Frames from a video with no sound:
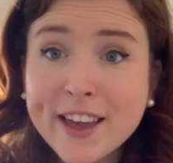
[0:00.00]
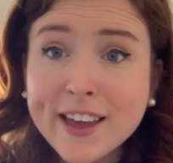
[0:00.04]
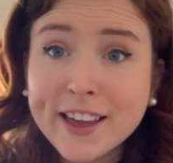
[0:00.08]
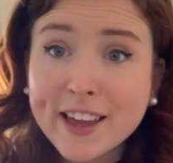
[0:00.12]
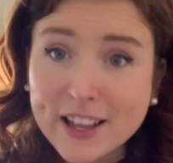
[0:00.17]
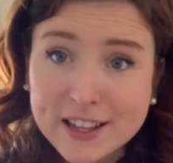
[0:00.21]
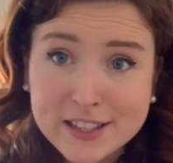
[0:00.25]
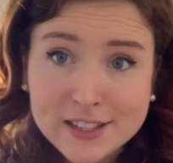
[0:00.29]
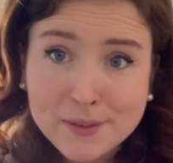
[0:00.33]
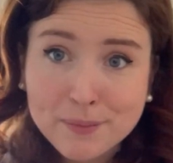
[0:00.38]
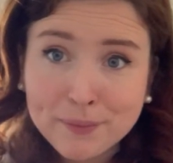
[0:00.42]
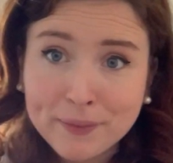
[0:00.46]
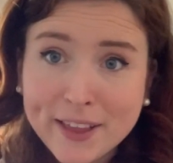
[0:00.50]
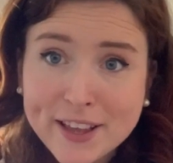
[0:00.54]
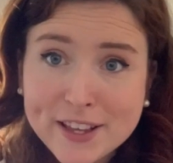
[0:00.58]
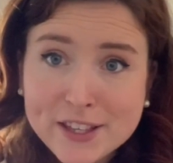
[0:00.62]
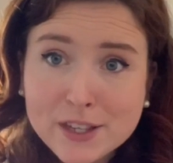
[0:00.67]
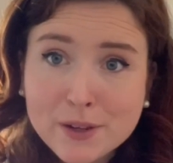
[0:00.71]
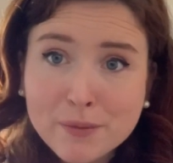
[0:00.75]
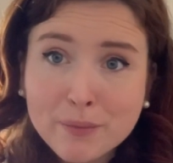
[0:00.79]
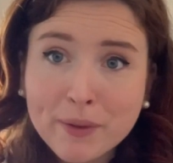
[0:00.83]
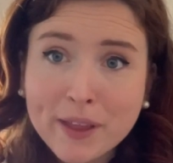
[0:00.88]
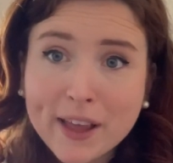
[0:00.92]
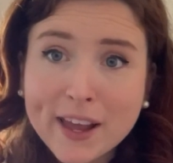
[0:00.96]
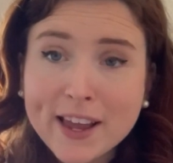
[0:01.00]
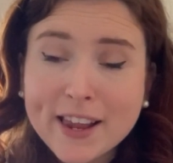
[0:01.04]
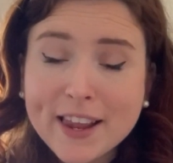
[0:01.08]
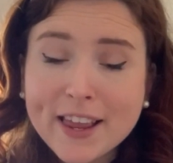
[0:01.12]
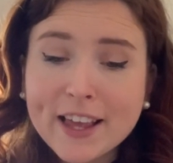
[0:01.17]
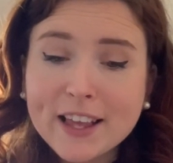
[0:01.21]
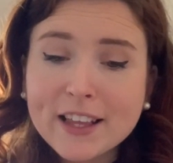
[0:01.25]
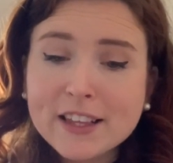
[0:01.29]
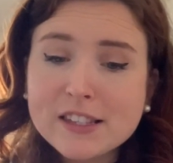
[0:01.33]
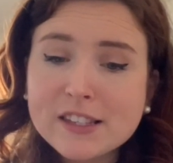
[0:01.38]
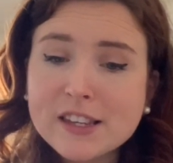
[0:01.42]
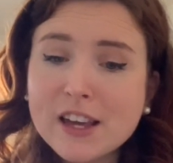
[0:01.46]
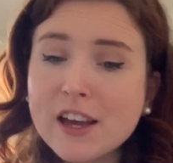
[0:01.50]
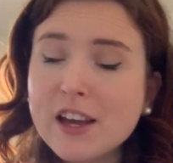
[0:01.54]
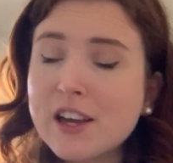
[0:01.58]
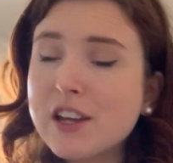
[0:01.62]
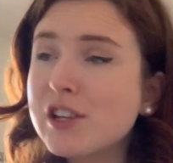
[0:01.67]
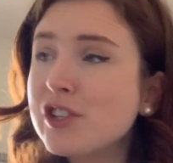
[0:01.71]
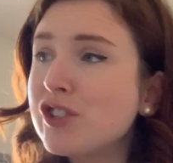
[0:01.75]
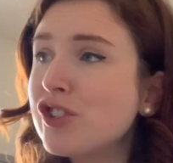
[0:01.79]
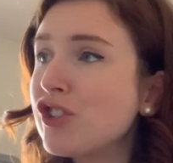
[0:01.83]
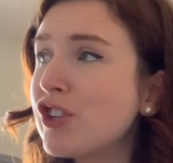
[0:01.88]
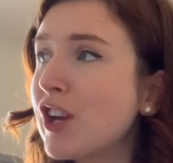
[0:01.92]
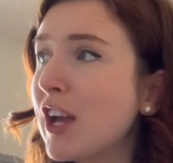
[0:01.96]
get some lesson planning
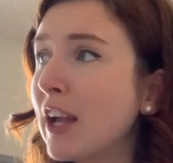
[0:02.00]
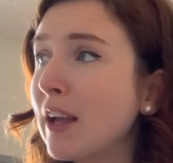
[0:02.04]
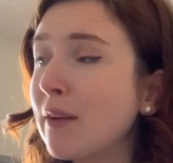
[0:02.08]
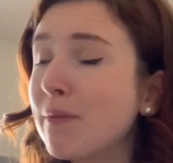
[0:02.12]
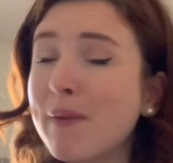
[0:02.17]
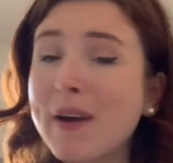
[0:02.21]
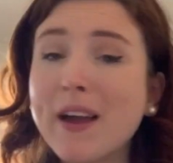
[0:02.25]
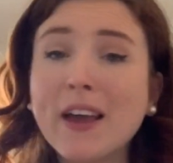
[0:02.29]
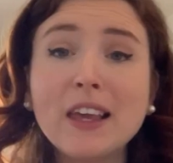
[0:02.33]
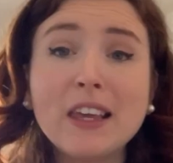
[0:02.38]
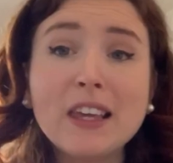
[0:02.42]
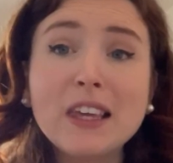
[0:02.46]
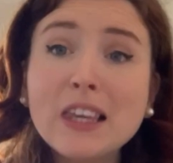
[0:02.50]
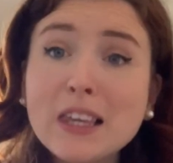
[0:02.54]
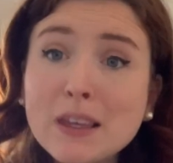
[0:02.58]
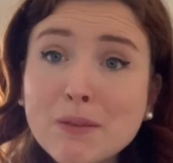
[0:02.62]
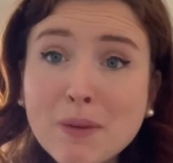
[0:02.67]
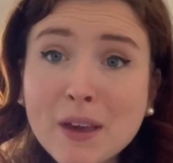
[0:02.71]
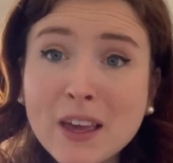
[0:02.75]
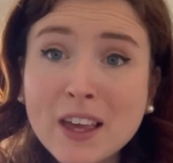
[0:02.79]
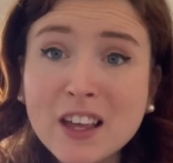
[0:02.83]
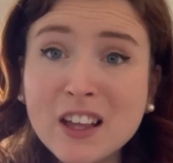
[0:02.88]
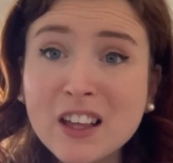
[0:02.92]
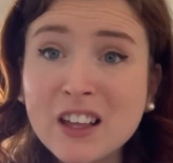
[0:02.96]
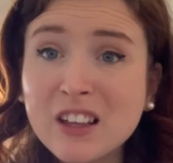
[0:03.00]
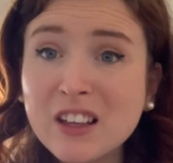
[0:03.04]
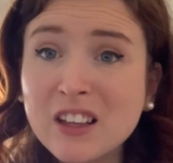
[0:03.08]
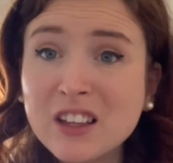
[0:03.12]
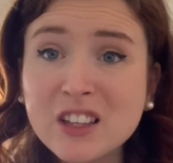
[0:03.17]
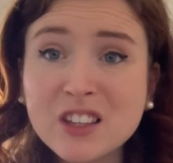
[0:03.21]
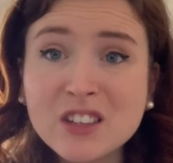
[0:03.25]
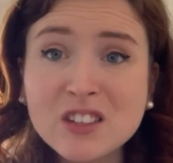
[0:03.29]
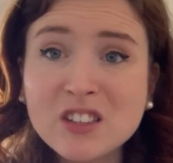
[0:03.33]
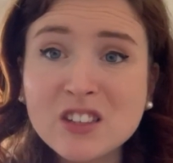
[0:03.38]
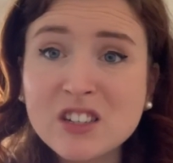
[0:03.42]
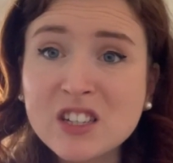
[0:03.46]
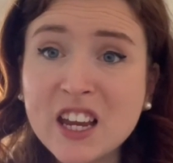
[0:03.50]
done, check my emails,